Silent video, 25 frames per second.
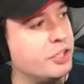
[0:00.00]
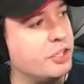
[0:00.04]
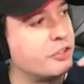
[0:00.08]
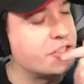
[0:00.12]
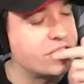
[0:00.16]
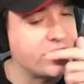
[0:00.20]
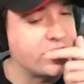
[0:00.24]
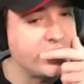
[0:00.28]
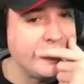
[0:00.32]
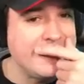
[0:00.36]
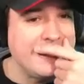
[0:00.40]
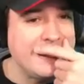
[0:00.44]
are
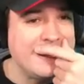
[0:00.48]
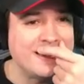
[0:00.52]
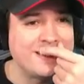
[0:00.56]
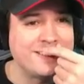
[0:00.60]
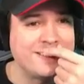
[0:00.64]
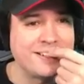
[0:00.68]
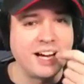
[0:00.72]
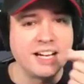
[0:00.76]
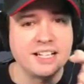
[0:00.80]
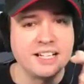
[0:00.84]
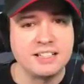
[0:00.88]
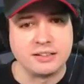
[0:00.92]
seeing a
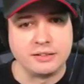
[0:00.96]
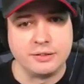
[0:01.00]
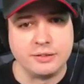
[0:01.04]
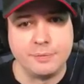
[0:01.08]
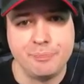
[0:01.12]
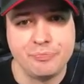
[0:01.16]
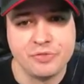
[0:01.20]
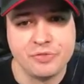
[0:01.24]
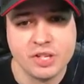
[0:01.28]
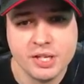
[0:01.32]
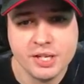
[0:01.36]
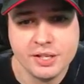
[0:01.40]
title.
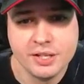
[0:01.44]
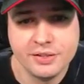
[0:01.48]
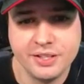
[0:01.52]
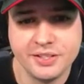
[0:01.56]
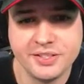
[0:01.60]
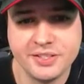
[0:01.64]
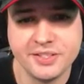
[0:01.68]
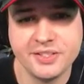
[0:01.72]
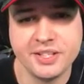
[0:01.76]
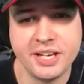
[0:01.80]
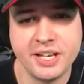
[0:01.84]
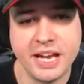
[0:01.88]

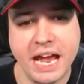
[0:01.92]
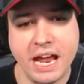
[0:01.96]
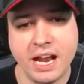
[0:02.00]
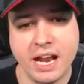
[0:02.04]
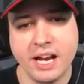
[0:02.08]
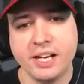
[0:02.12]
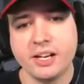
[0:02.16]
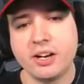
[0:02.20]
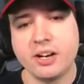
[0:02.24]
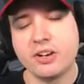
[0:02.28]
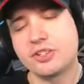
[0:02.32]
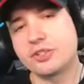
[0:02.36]
This is a
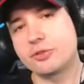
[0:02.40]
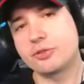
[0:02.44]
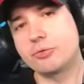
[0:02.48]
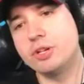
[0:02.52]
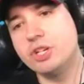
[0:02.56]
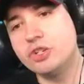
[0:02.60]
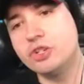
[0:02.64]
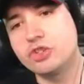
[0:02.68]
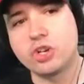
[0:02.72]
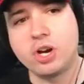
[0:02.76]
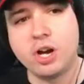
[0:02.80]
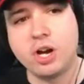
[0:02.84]
hangar
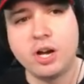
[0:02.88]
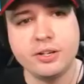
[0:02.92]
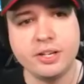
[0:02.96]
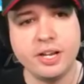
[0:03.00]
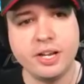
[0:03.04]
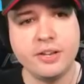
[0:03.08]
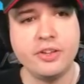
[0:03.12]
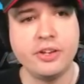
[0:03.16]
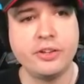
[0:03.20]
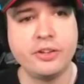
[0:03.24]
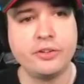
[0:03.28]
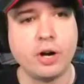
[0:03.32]
screenshot,
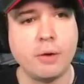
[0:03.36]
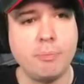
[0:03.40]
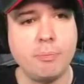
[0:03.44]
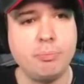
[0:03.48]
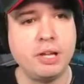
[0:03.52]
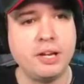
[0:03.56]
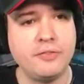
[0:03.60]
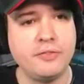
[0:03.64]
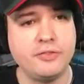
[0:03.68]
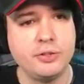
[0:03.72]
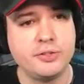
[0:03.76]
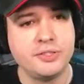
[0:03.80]
and the top
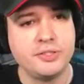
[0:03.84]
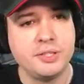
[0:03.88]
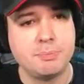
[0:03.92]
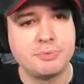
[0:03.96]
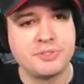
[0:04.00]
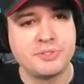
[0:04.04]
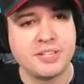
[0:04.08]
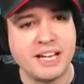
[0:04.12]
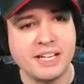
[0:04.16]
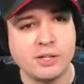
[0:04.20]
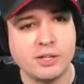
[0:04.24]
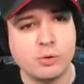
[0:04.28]
left you see
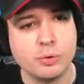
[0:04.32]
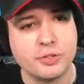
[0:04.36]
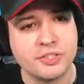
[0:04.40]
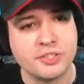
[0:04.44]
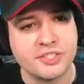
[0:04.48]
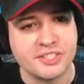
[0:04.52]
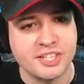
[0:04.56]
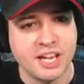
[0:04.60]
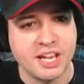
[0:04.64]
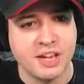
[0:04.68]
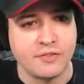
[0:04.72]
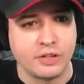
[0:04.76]
Psycho
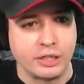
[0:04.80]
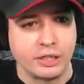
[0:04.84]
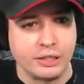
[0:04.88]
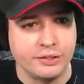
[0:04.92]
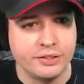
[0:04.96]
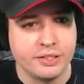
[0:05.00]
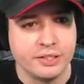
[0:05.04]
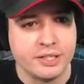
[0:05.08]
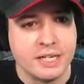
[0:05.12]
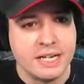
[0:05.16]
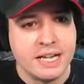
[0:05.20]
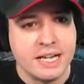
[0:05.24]

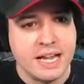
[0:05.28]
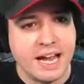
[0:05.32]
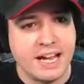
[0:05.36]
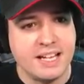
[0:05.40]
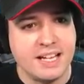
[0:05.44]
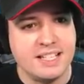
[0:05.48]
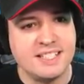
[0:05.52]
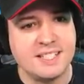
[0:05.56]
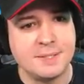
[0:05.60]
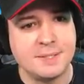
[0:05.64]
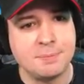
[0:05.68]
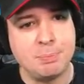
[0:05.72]
7
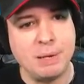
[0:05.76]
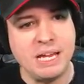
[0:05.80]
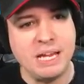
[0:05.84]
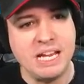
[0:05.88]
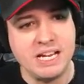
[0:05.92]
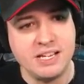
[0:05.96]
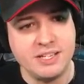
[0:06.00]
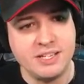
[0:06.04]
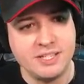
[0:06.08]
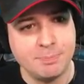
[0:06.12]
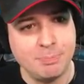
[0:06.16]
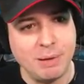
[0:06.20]
and
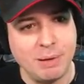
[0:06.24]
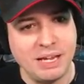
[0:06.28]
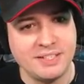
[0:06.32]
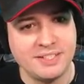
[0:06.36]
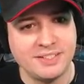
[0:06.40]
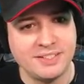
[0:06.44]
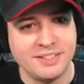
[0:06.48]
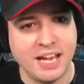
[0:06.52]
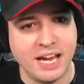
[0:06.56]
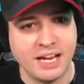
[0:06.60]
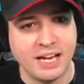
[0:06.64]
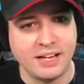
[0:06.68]

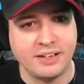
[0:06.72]
Space Tech